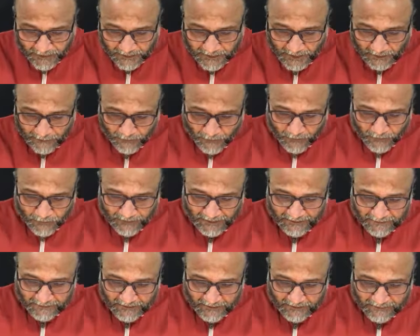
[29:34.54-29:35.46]
Therefore,
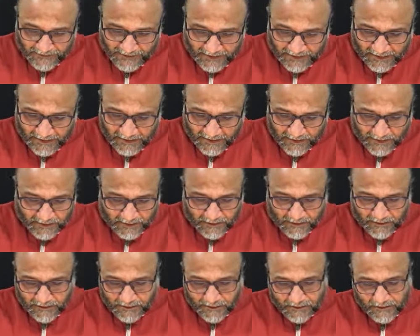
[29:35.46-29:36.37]
when Vivek, uh,
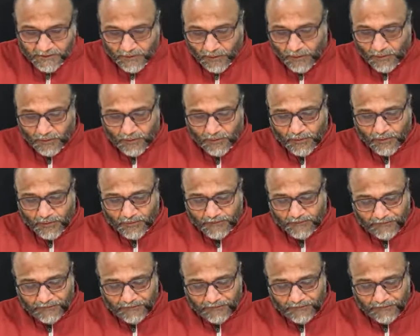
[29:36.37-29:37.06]
uh so